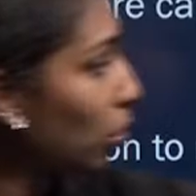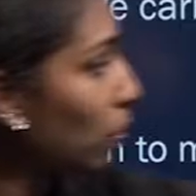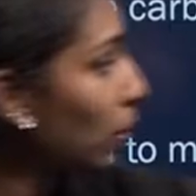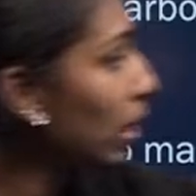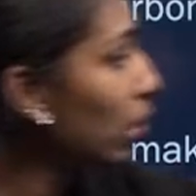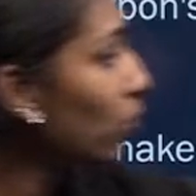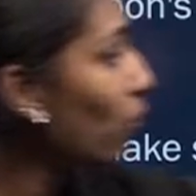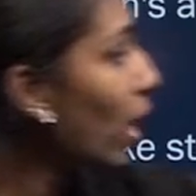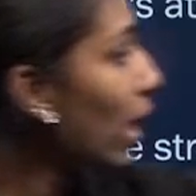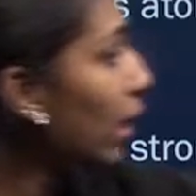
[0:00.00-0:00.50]
be
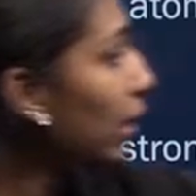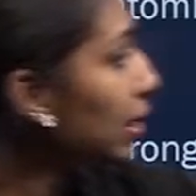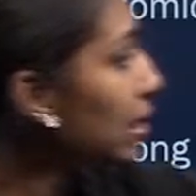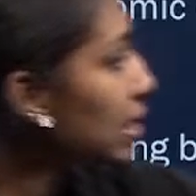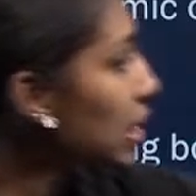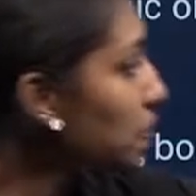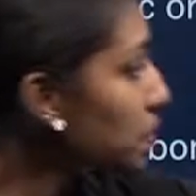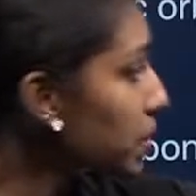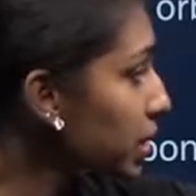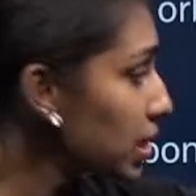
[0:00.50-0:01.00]
dividing the
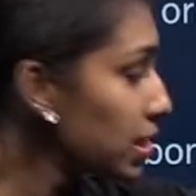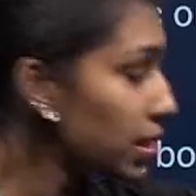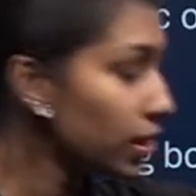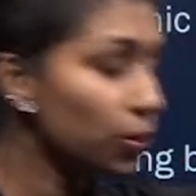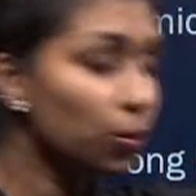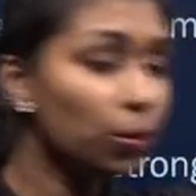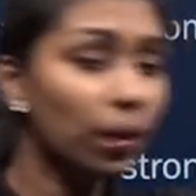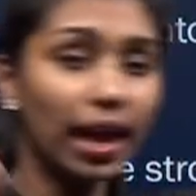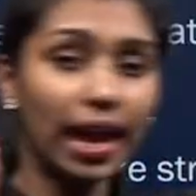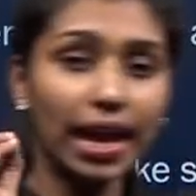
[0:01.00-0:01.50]
subshells
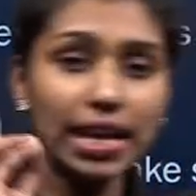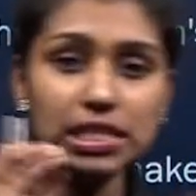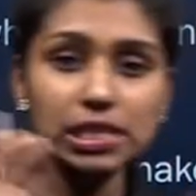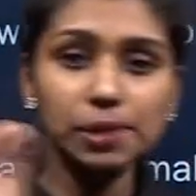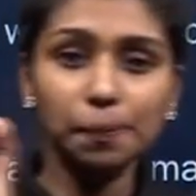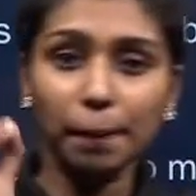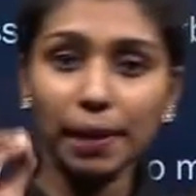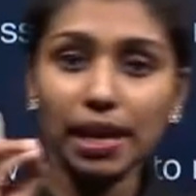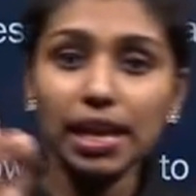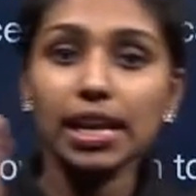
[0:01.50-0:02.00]
into S,
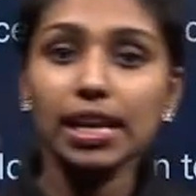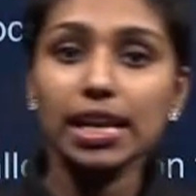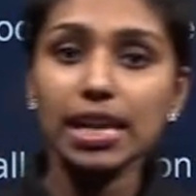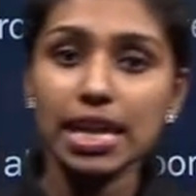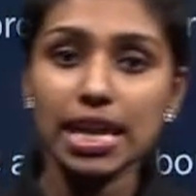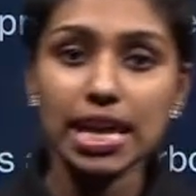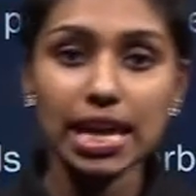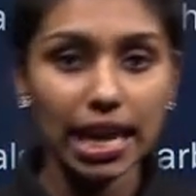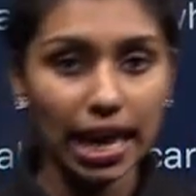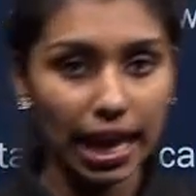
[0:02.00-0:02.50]
P,
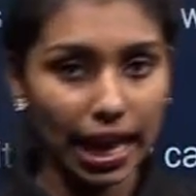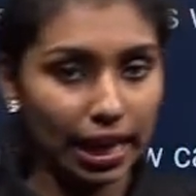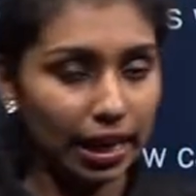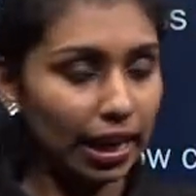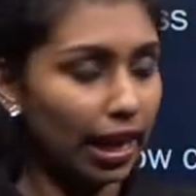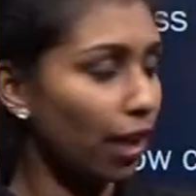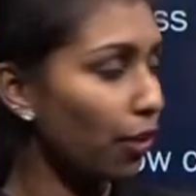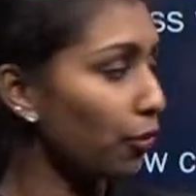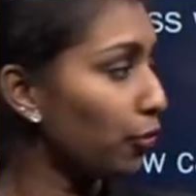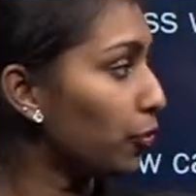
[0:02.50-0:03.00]
D and
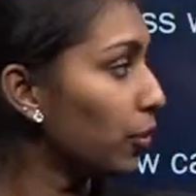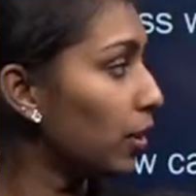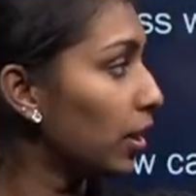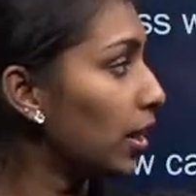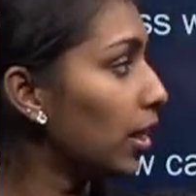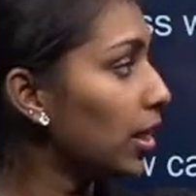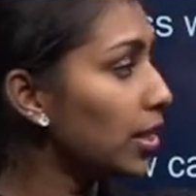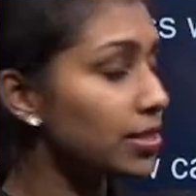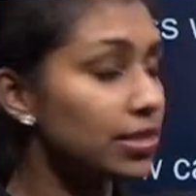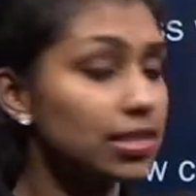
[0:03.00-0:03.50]
F.
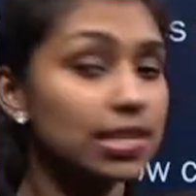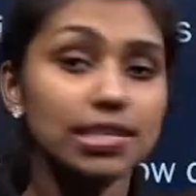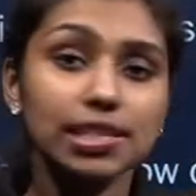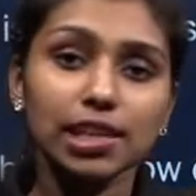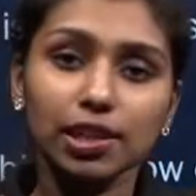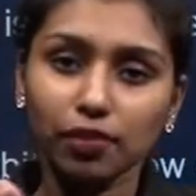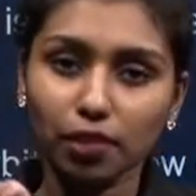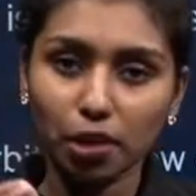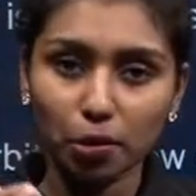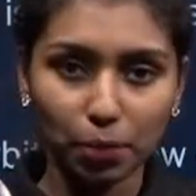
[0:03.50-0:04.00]
Just
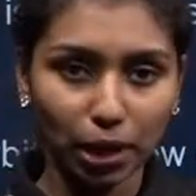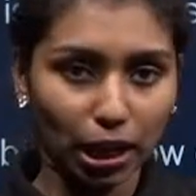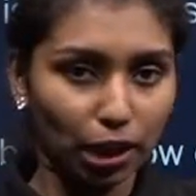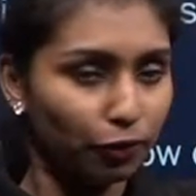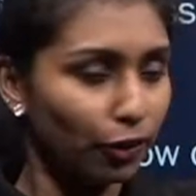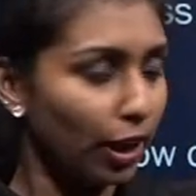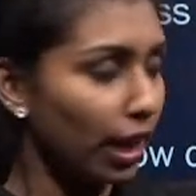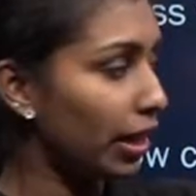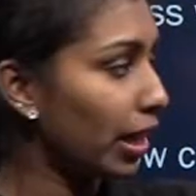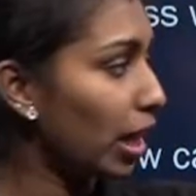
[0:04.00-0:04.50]
giving a brief
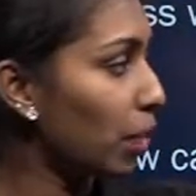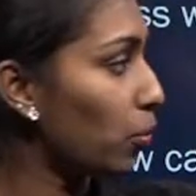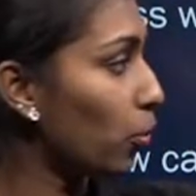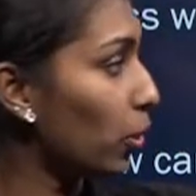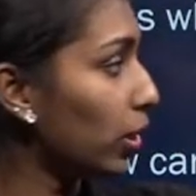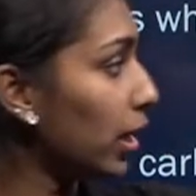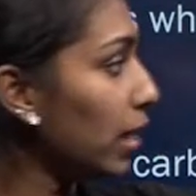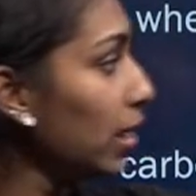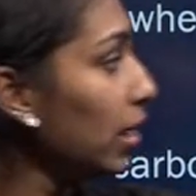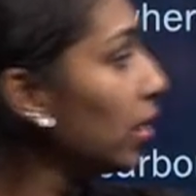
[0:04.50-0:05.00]
idea about
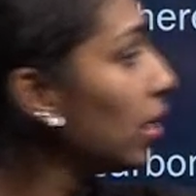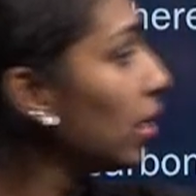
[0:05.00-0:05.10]
that.